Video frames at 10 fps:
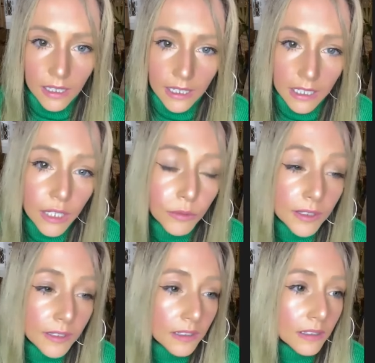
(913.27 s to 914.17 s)
And he
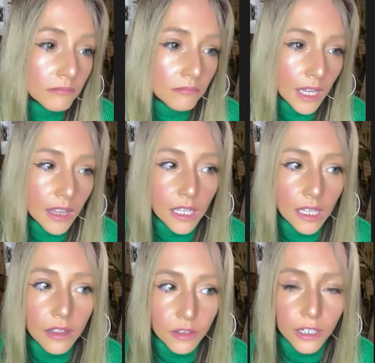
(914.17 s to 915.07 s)
was, I
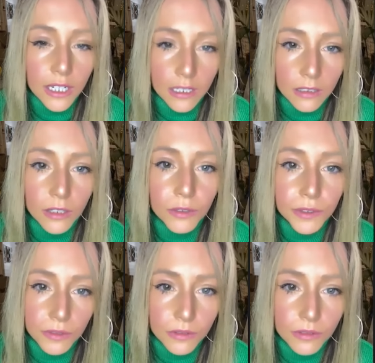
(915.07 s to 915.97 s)
think, 30
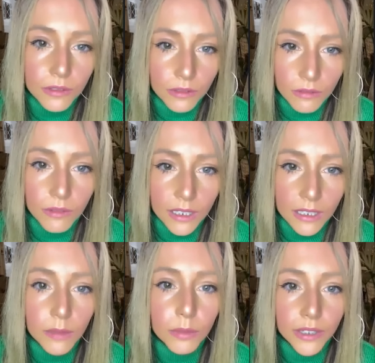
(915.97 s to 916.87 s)
kilos when
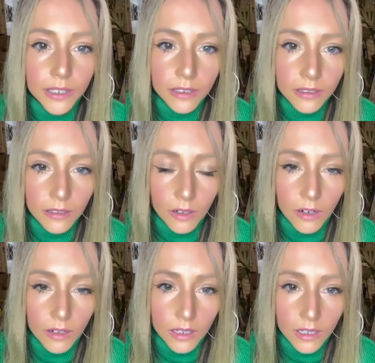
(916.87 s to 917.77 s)
they liberated
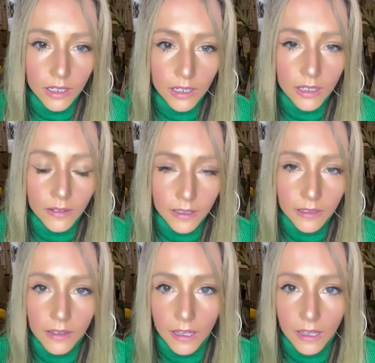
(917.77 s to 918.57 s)
the